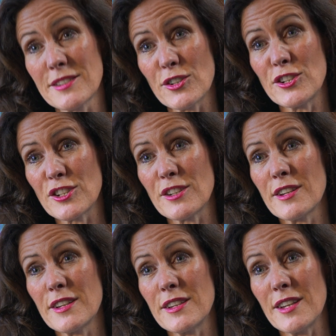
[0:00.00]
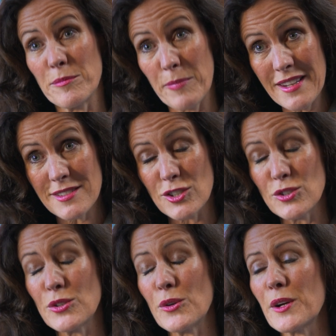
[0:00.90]
surgeon and based in
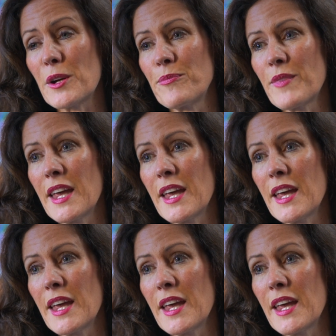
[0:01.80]
New York.